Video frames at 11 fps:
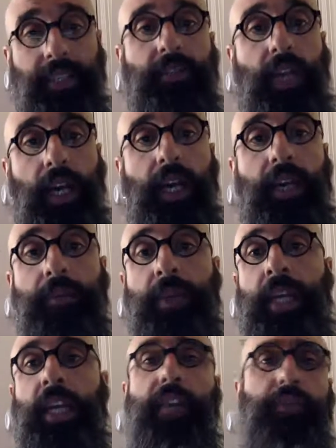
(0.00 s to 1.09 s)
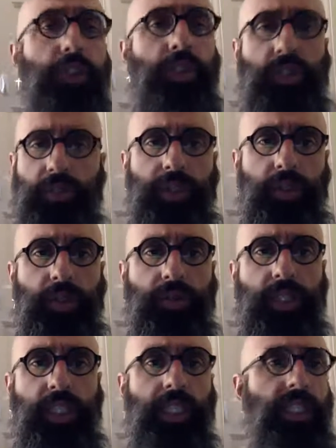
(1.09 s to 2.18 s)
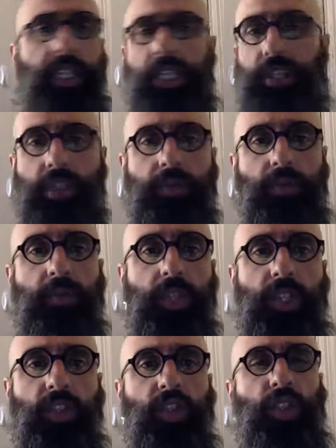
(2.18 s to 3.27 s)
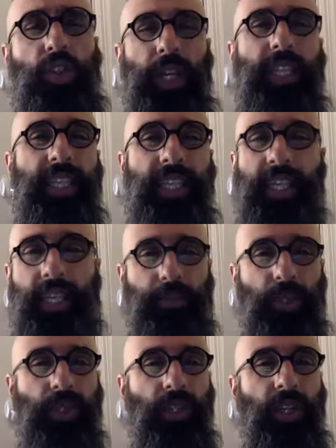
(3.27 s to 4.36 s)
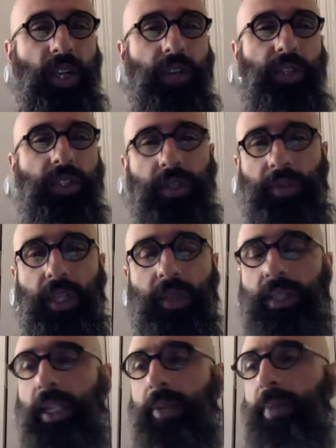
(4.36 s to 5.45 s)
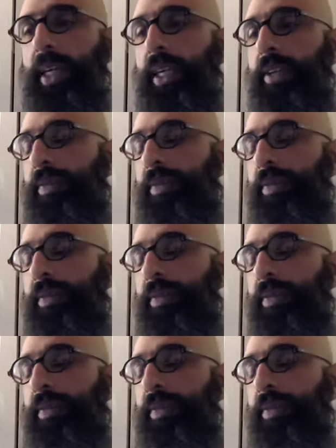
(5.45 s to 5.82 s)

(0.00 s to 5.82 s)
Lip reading: time, and for those of you who've seen this lecture, you can just go on the end. I'm just going to cover sometimes that I might have.